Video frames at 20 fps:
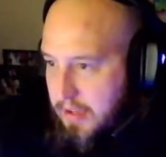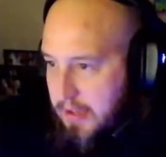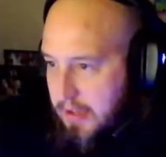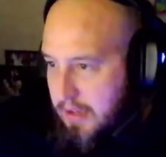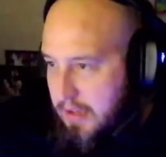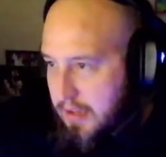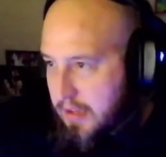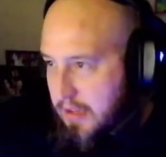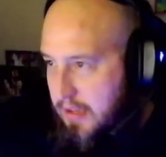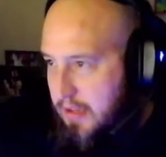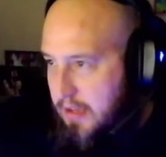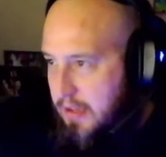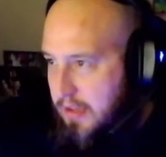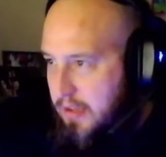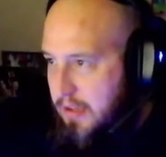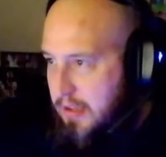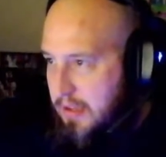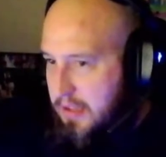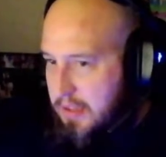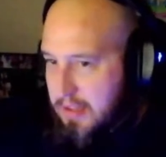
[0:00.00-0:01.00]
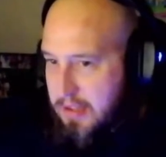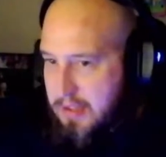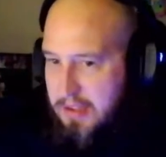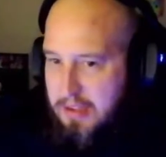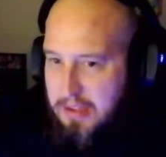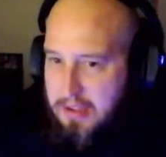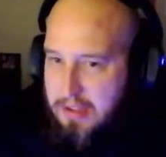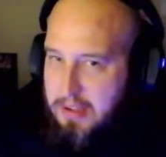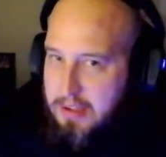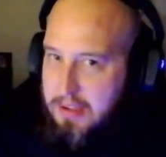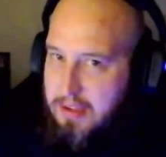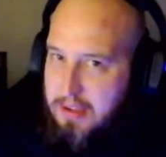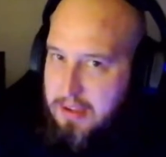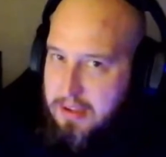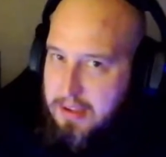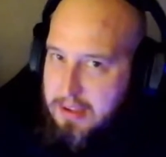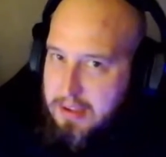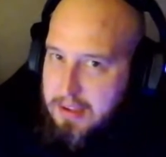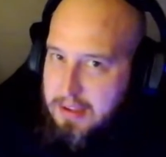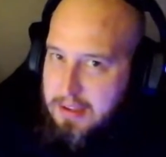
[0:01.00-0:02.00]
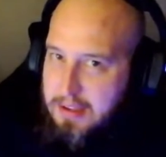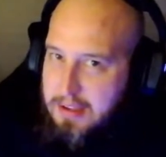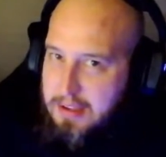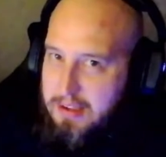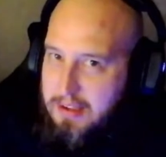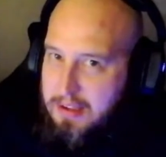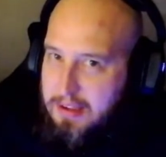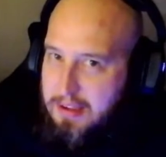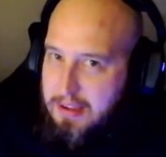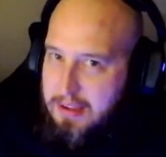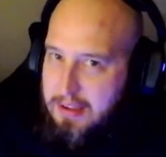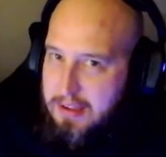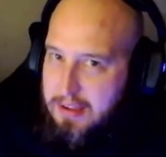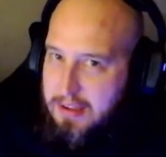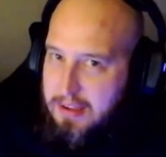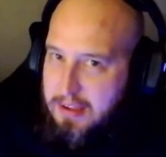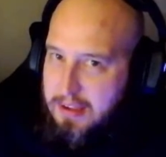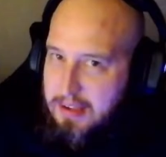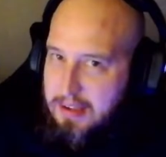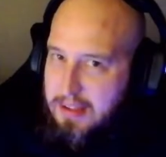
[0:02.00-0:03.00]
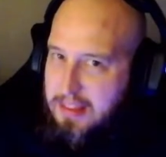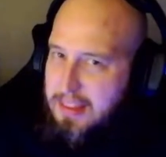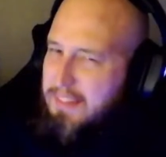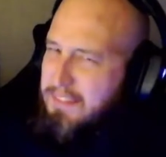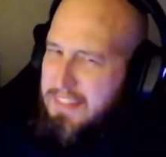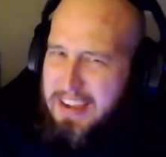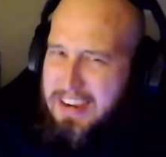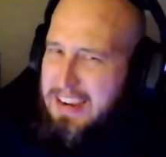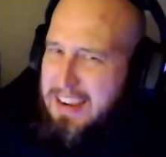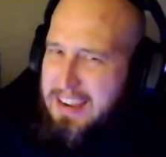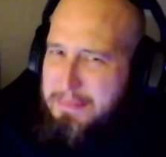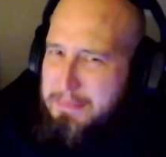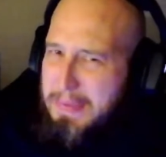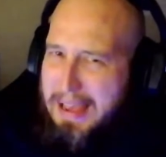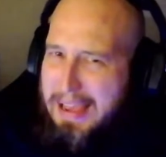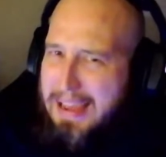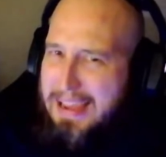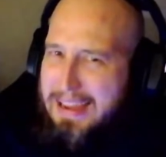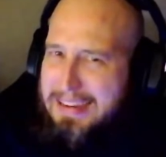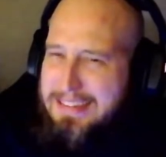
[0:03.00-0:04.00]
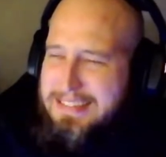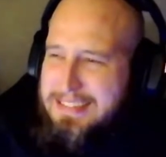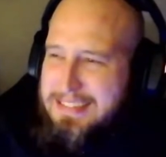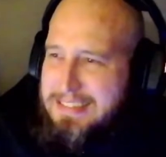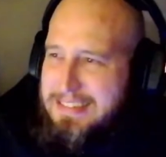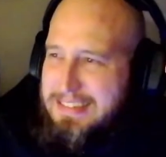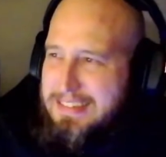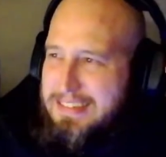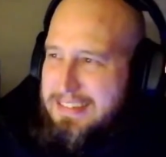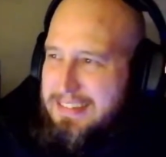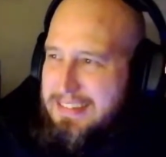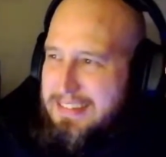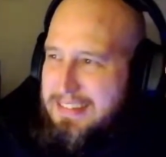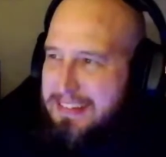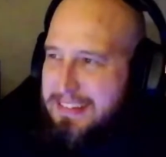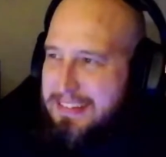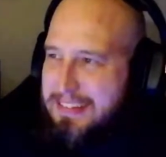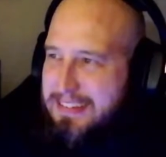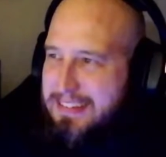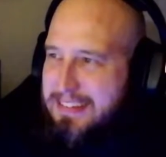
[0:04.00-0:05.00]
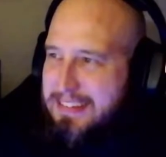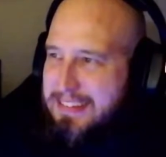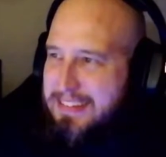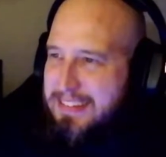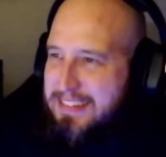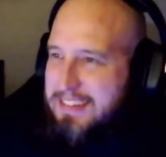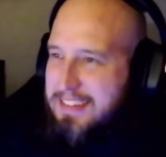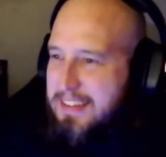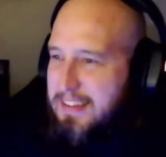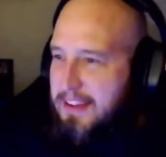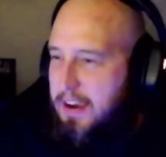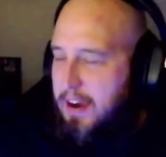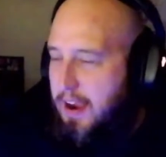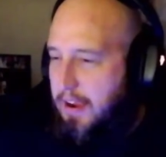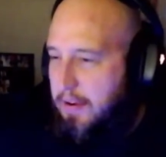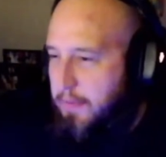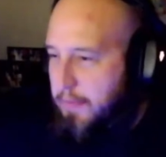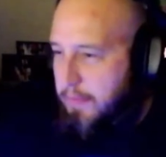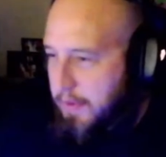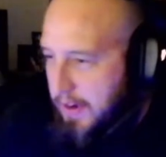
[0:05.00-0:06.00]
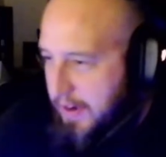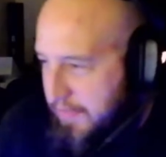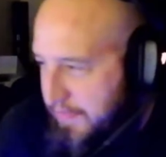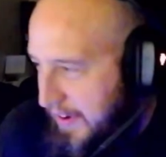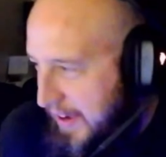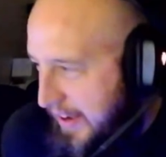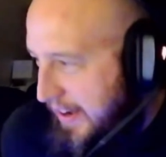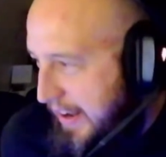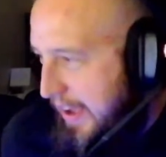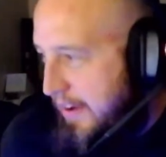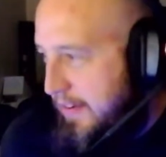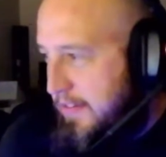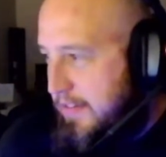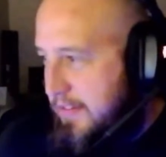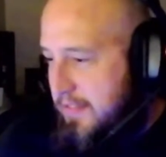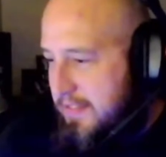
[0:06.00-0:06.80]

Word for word: Uh, what's in the box? Uh, the what's gun. in the fucking box? Give me the gun. All right, we're going to find out.